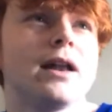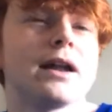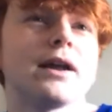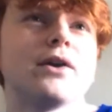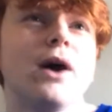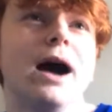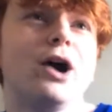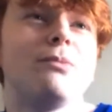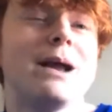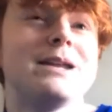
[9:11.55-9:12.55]
And I don't know
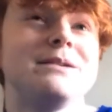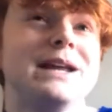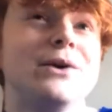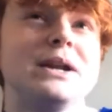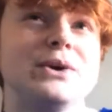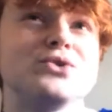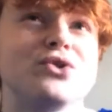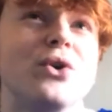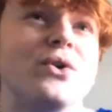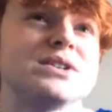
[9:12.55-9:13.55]
how many 0-0
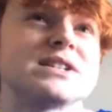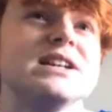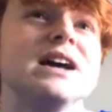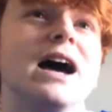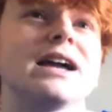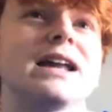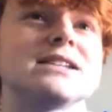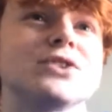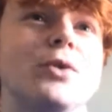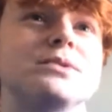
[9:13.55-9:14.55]
draws
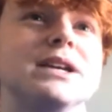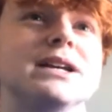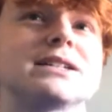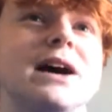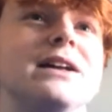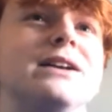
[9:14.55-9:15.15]
against top 6.